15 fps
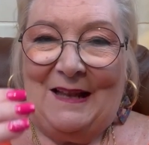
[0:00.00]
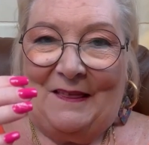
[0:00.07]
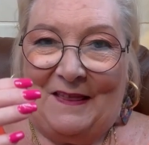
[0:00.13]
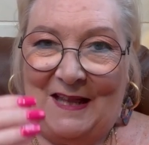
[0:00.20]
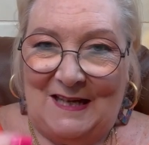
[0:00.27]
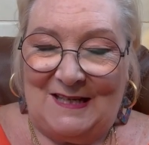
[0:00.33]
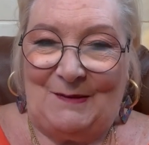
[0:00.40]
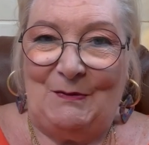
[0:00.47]

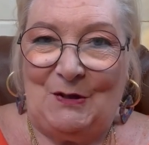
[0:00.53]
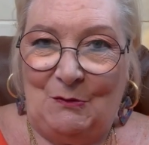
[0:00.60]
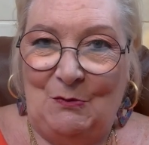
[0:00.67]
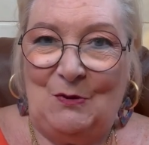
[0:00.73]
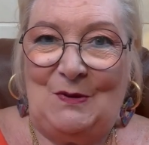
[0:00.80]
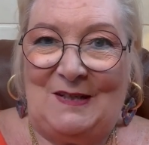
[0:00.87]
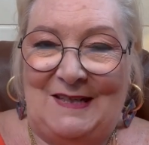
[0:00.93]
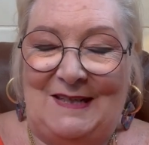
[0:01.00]
That's what I
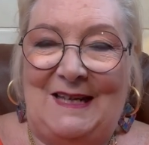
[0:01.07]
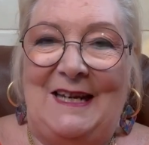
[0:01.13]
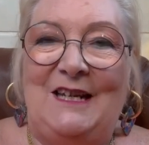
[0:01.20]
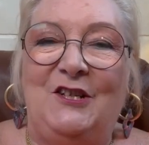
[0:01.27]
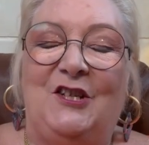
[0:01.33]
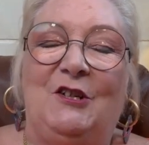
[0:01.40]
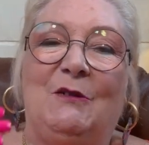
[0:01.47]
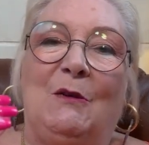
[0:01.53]
want to say
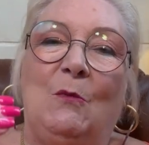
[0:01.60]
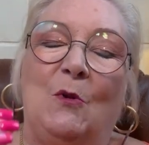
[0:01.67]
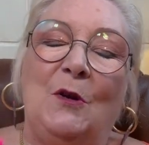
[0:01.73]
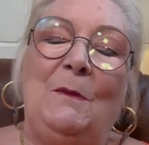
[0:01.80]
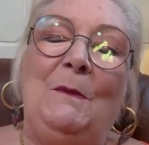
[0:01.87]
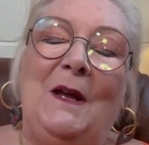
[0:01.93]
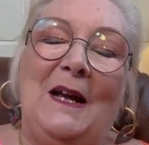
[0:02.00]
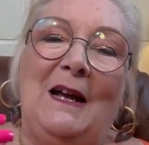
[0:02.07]
to you. I
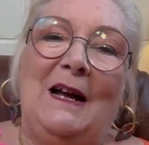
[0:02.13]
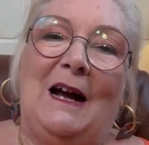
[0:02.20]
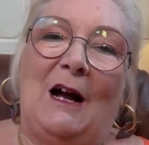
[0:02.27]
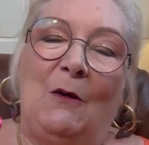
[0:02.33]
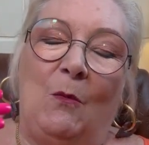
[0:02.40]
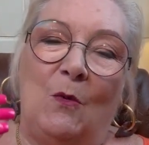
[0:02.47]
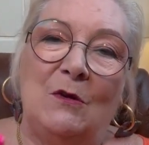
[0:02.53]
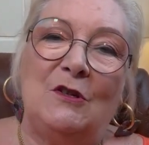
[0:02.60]

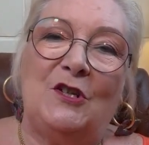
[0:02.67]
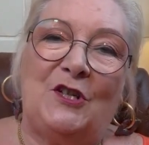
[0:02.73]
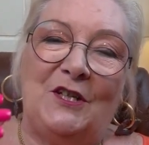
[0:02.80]
want